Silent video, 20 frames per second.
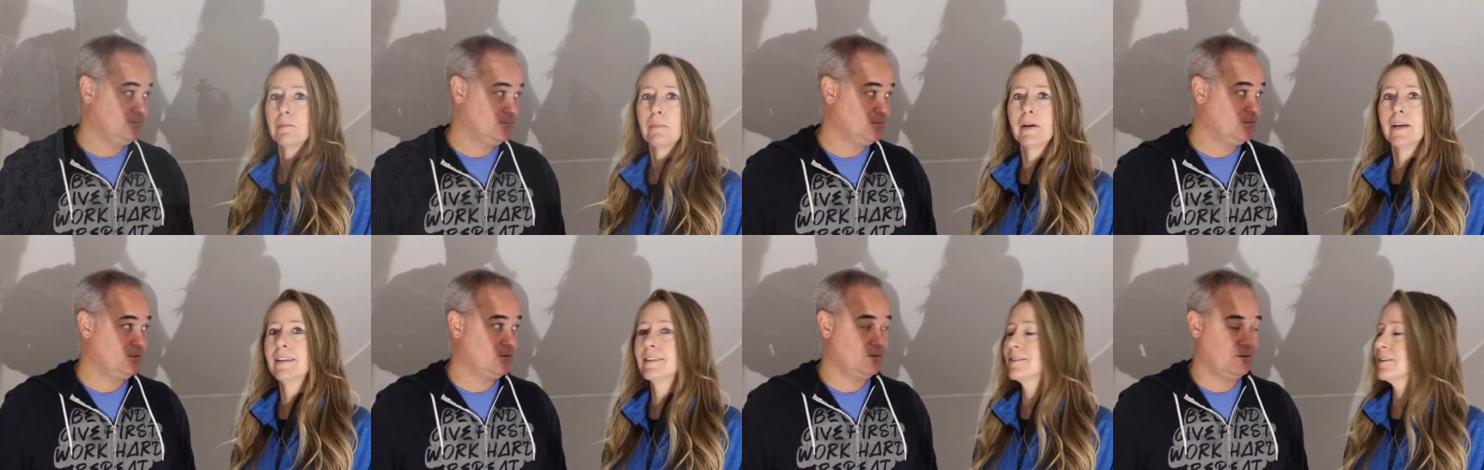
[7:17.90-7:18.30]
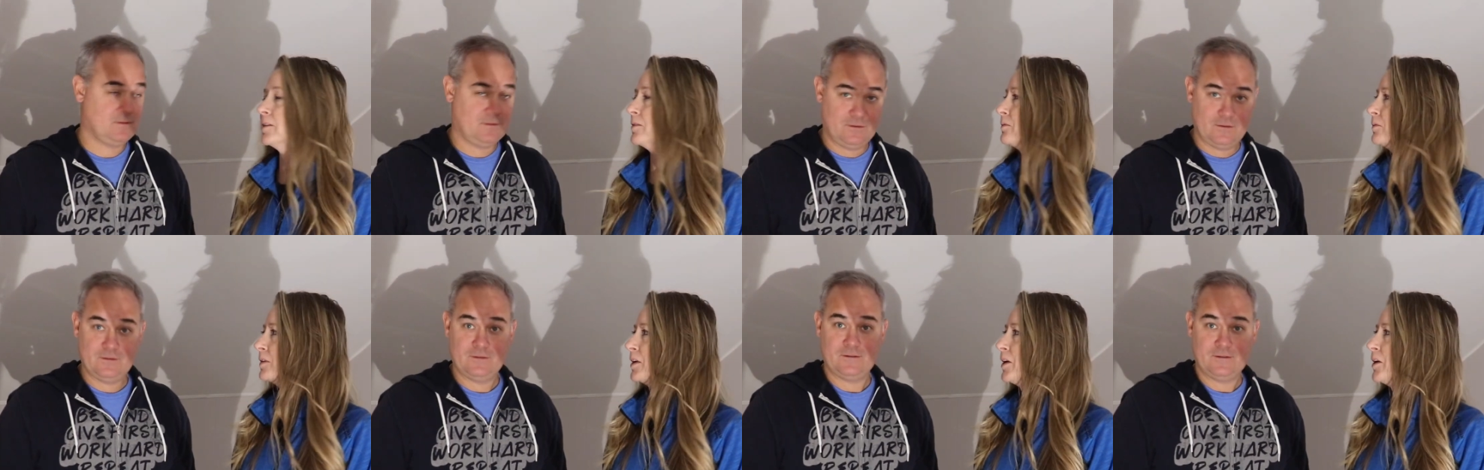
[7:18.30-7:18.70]
Speaker 1: depends
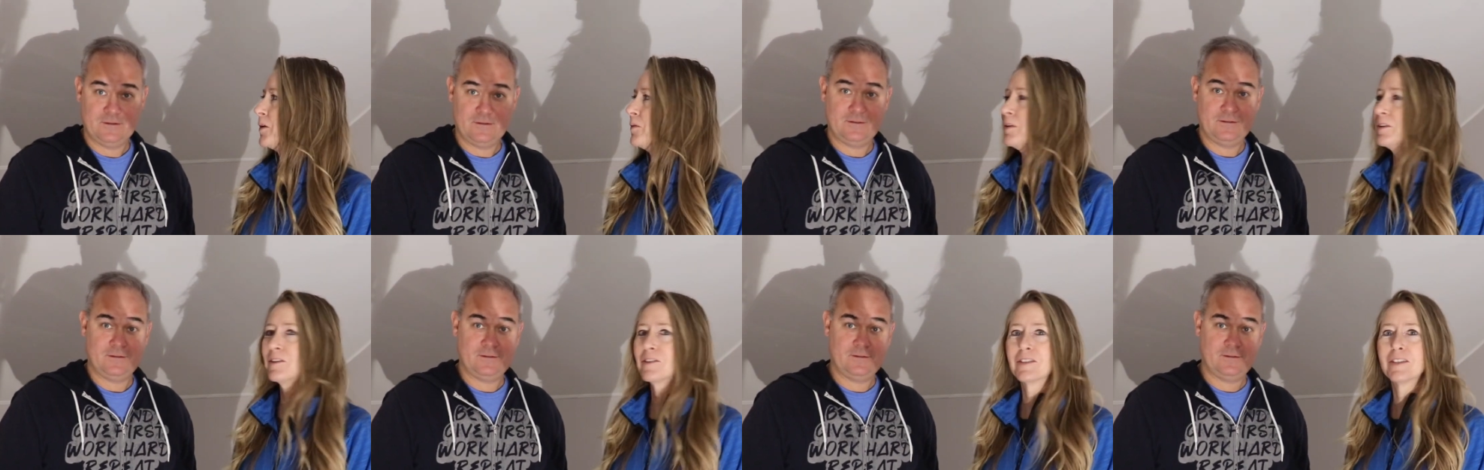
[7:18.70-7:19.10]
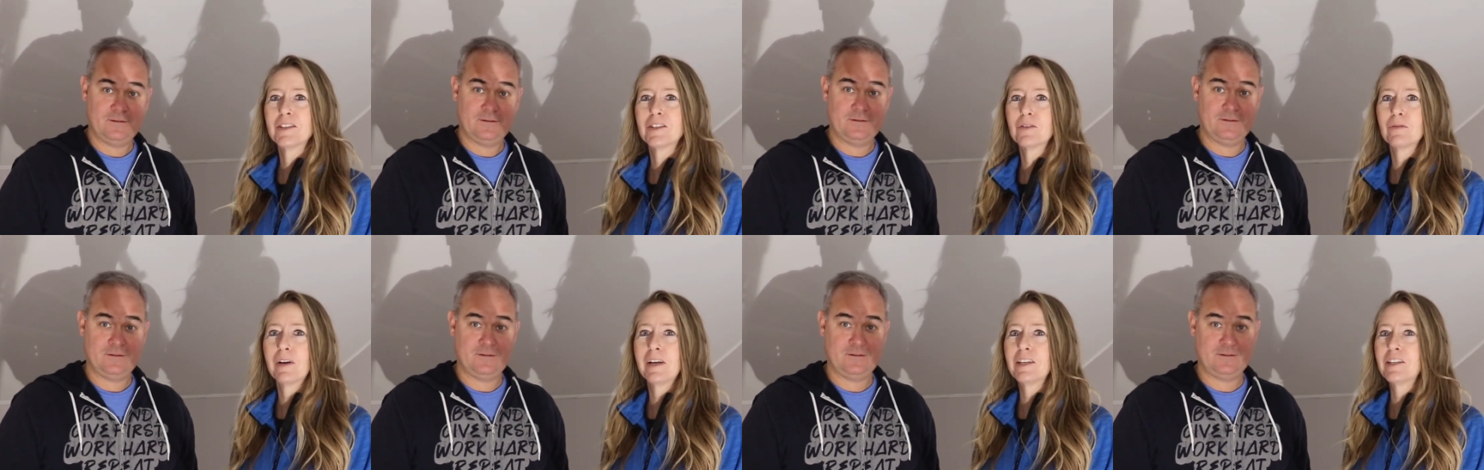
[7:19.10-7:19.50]
on you know what your
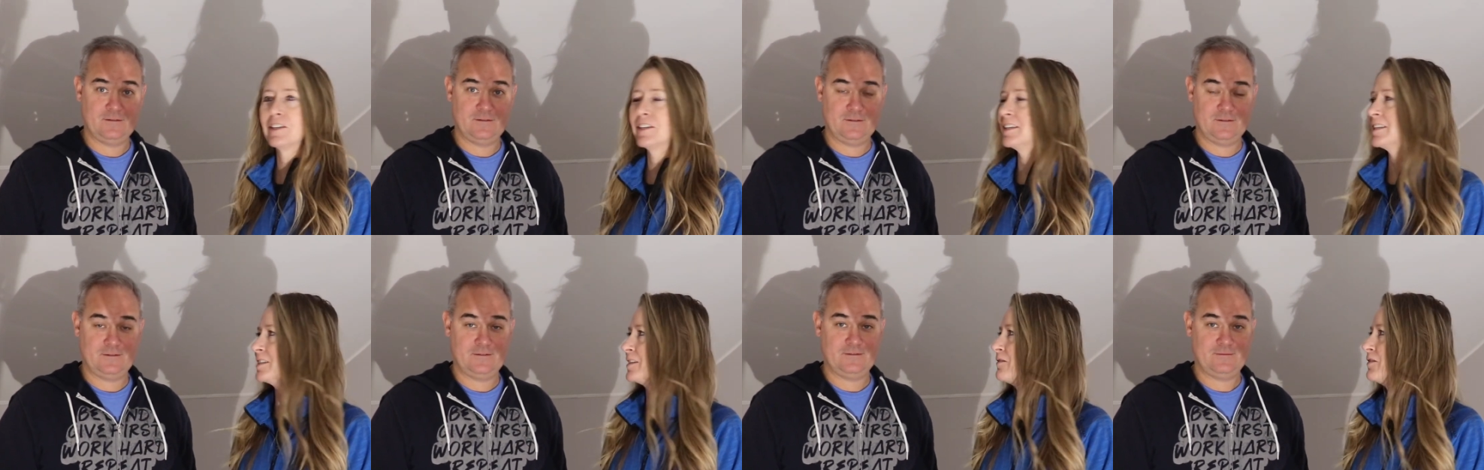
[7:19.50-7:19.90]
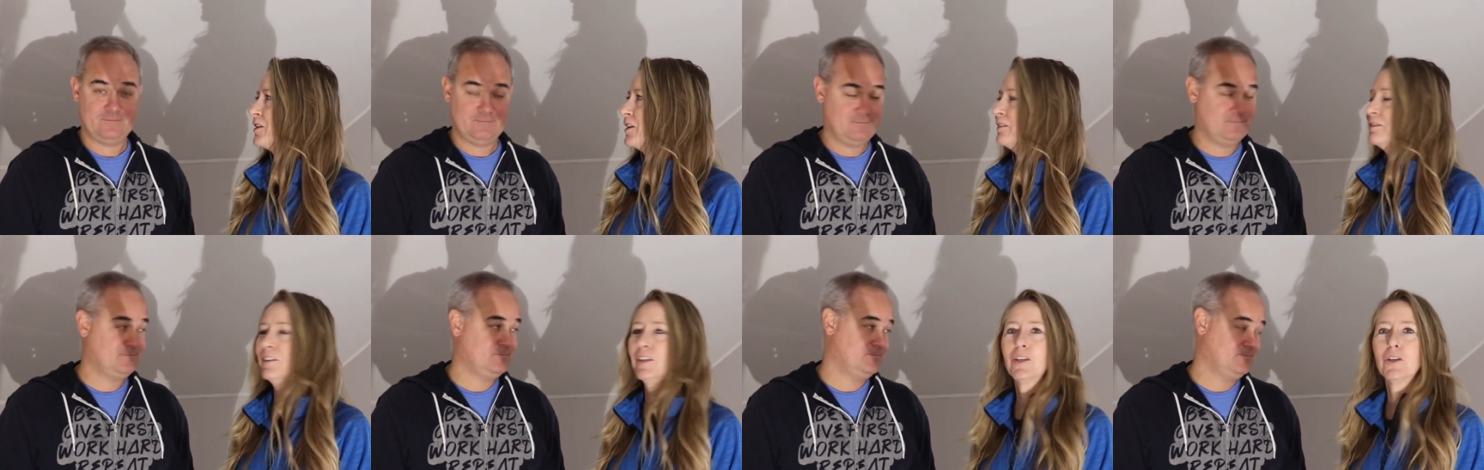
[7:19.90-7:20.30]
situation is. If
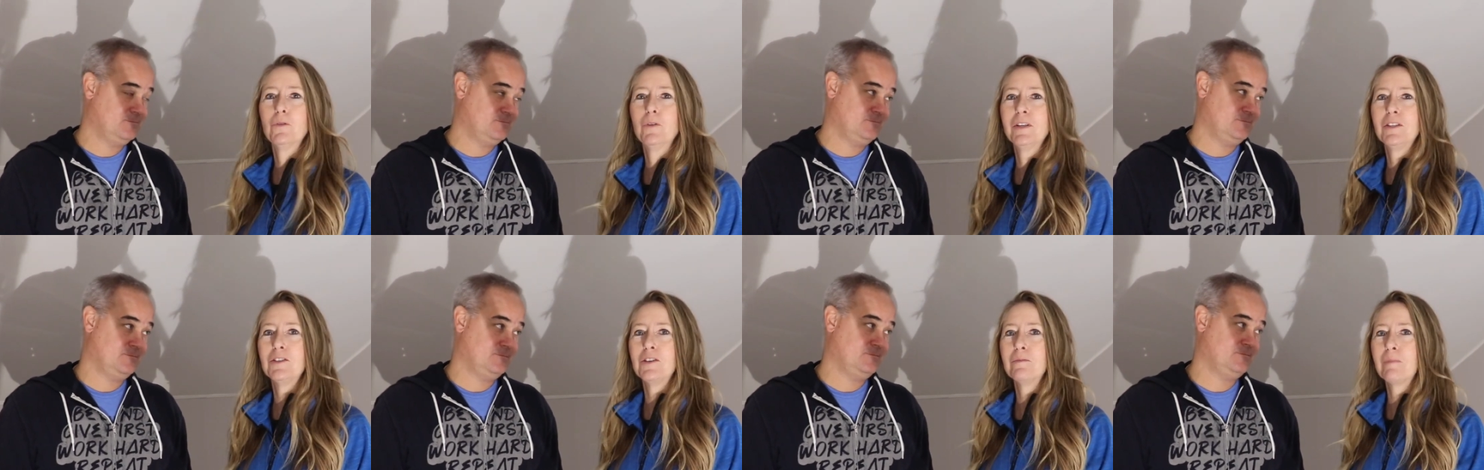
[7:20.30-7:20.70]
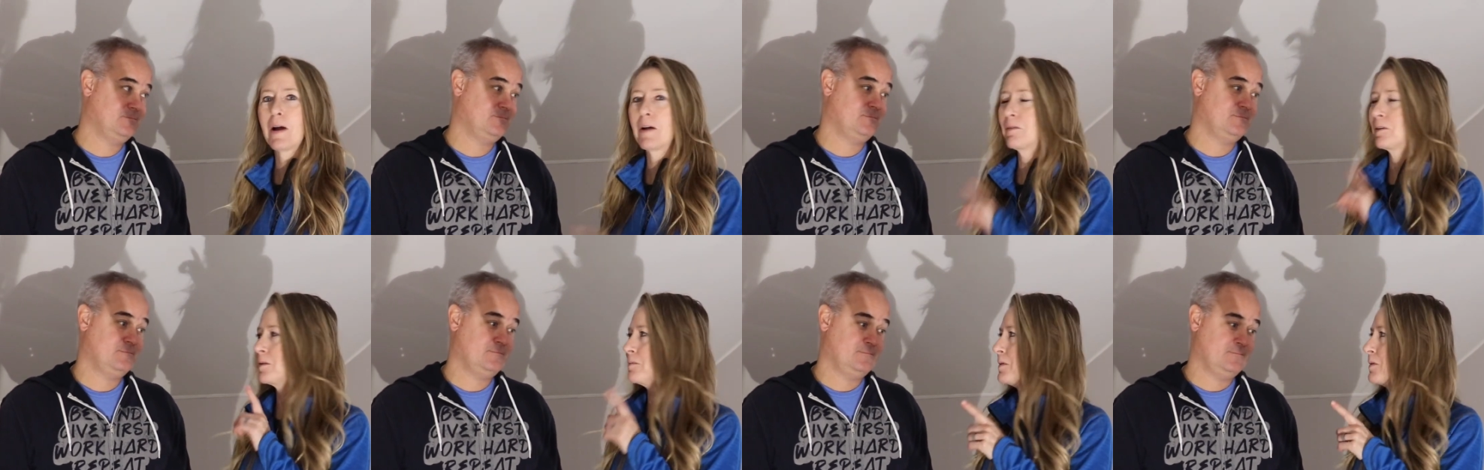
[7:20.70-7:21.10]
you have little ones, you
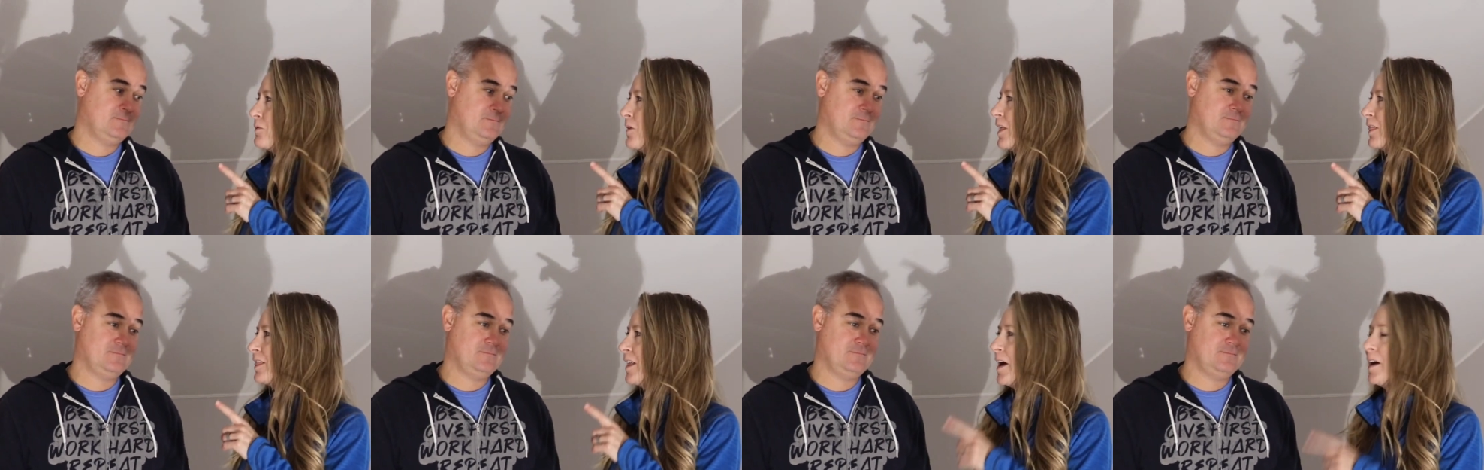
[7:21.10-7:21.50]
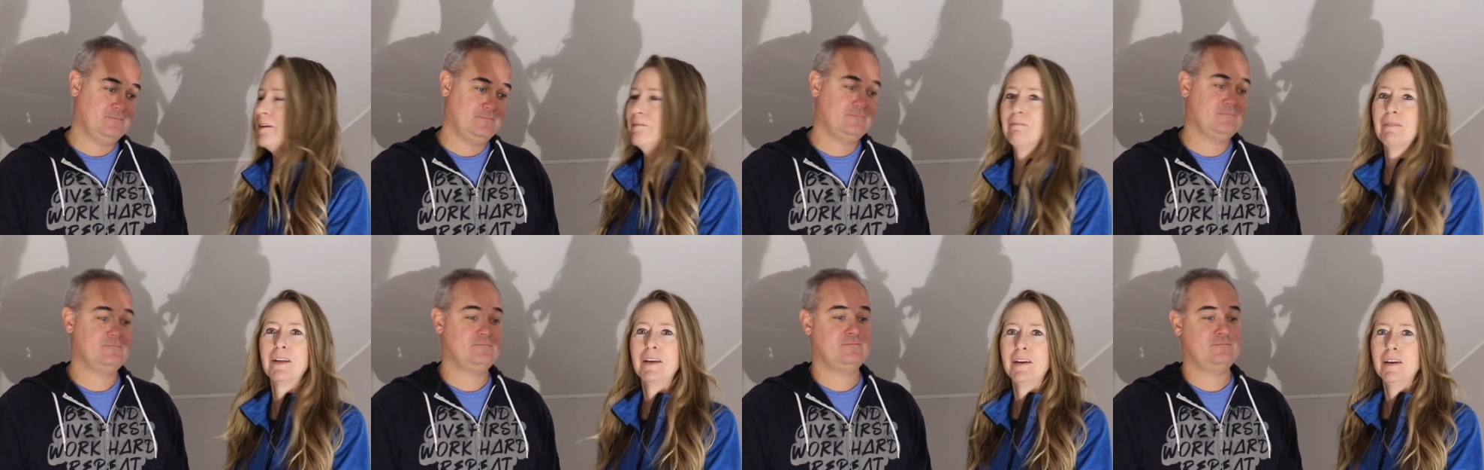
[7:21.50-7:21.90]
might want to be with them.